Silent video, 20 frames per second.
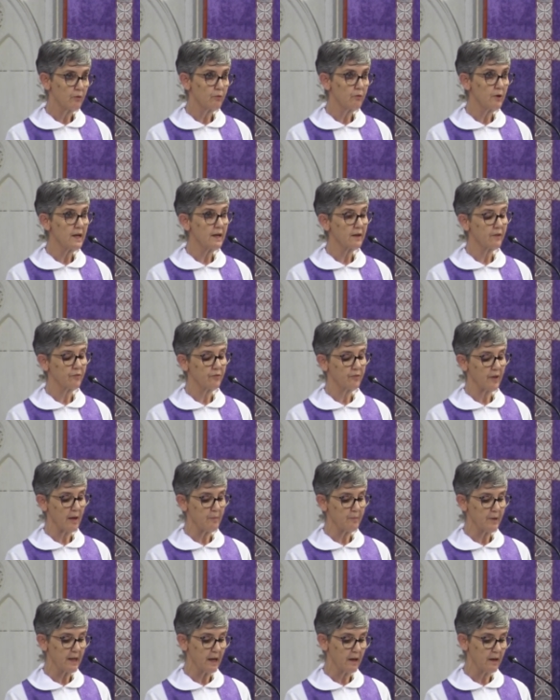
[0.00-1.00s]

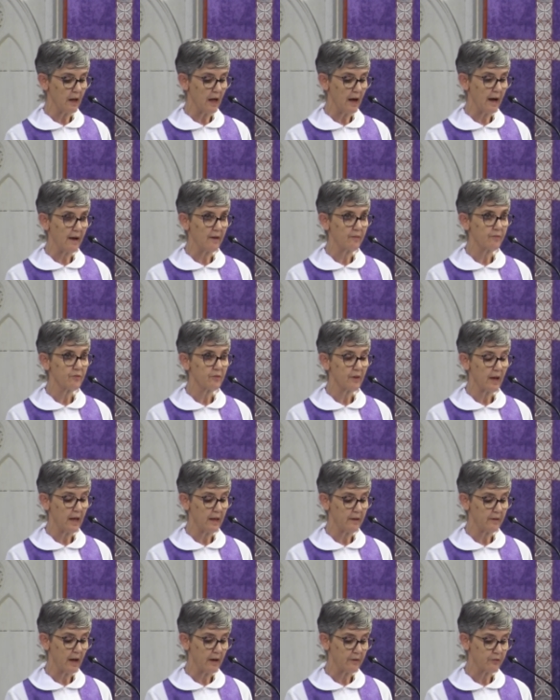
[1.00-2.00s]
re-examine our lives
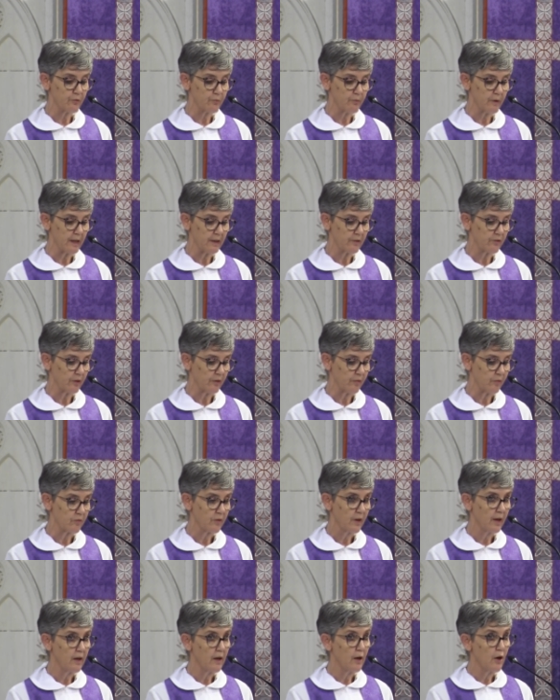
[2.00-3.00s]
and our
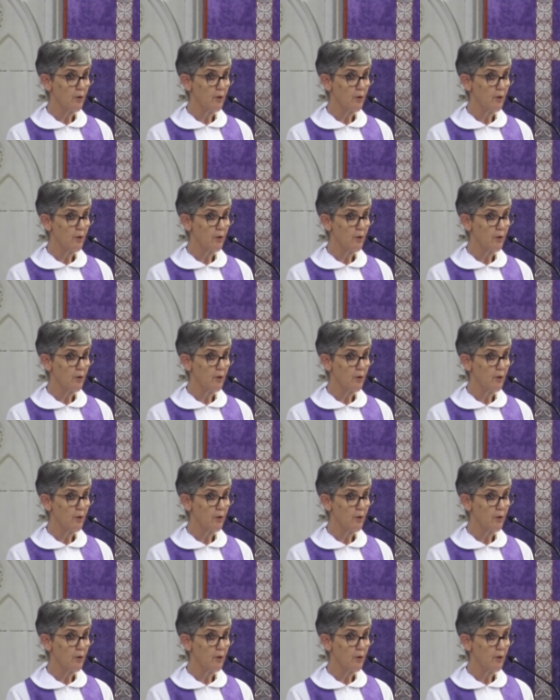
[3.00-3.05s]
directions,